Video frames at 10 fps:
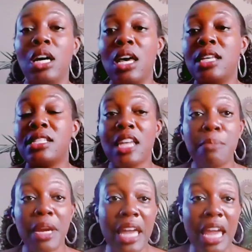step
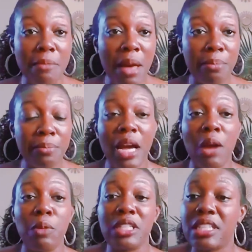my game up. I
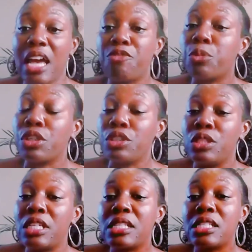wanted to have more
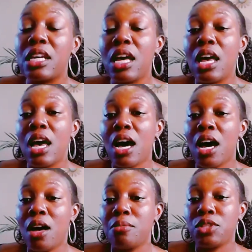units.
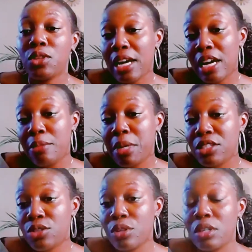Um, so I got a
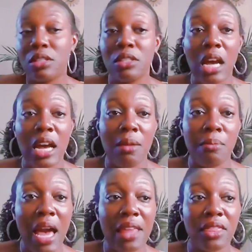mentor. Um,
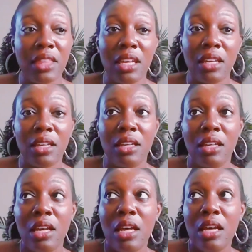I think
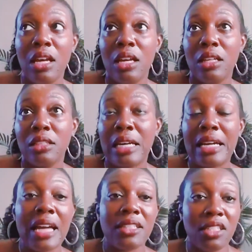like
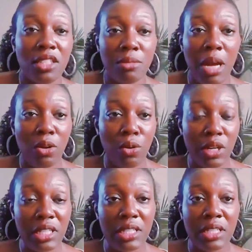I teach about
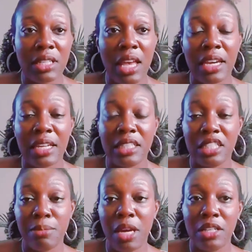courses and I
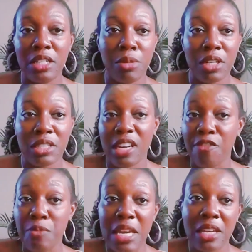teach about ebooks and I
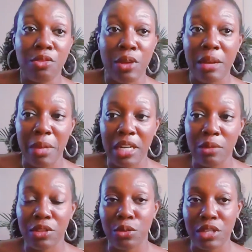made great money
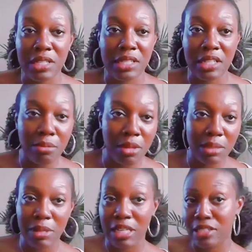with courses and ebooks,
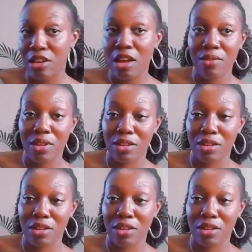but I still have a